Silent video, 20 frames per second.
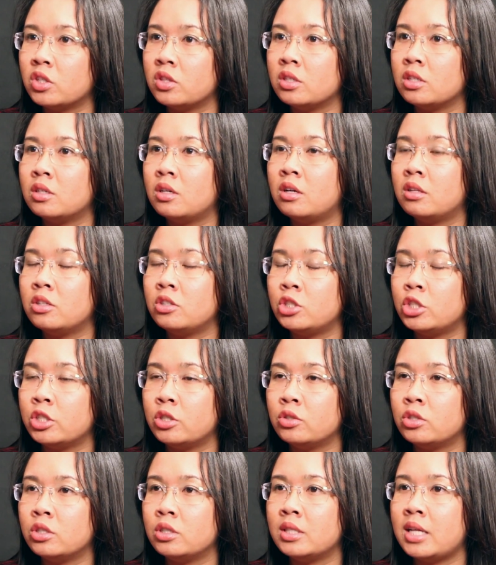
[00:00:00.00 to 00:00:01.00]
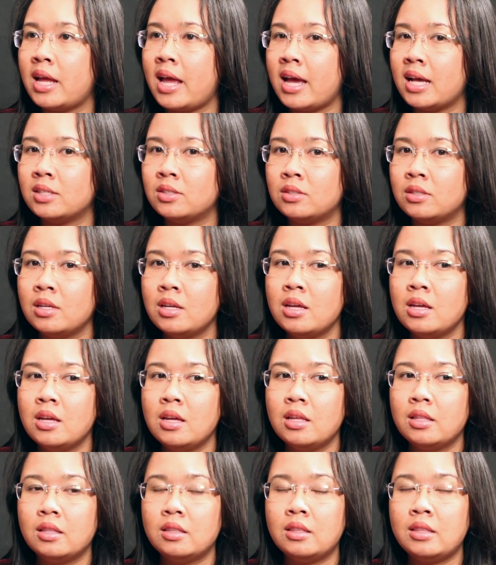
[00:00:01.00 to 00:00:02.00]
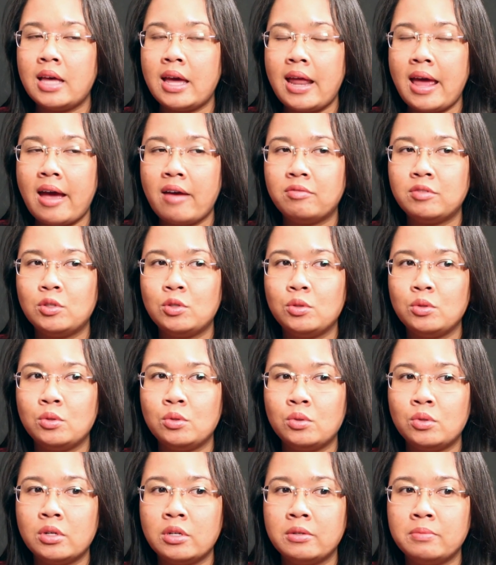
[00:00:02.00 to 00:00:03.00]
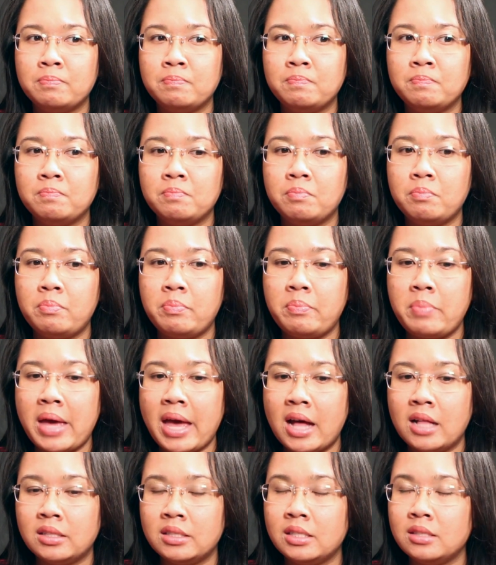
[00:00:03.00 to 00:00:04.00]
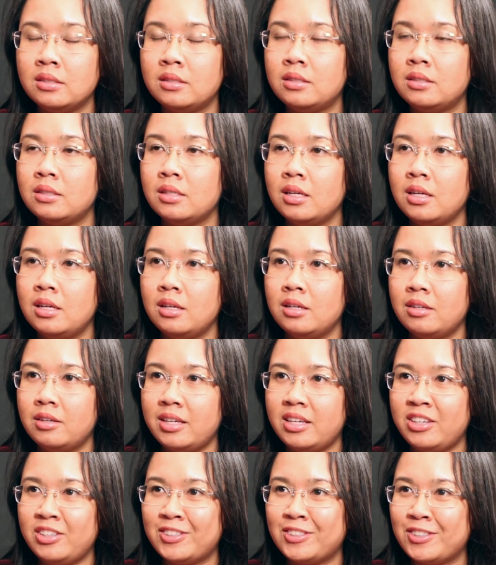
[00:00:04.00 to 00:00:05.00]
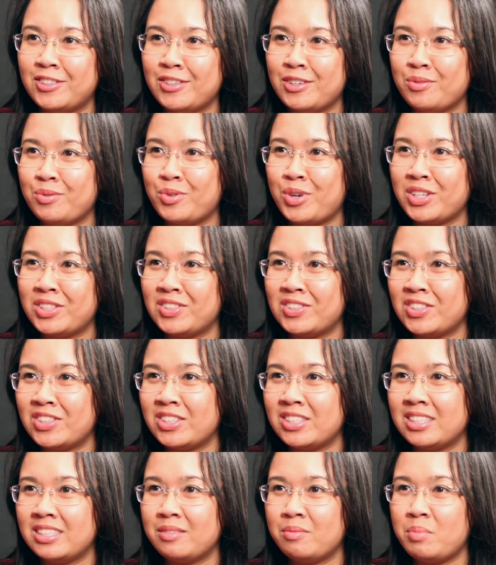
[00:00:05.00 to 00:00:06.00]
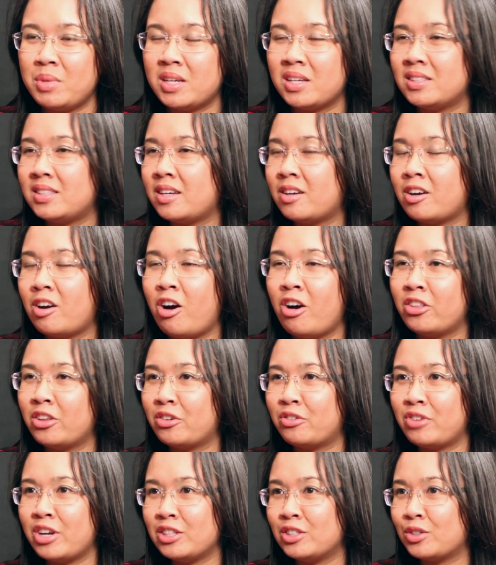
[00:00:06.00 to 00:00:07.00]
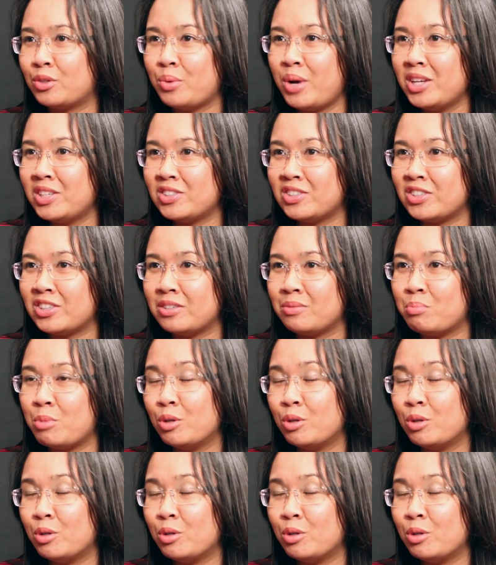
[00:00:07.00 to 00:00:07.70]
on the children that have to balance Eastern and Western, because all their friends are Western.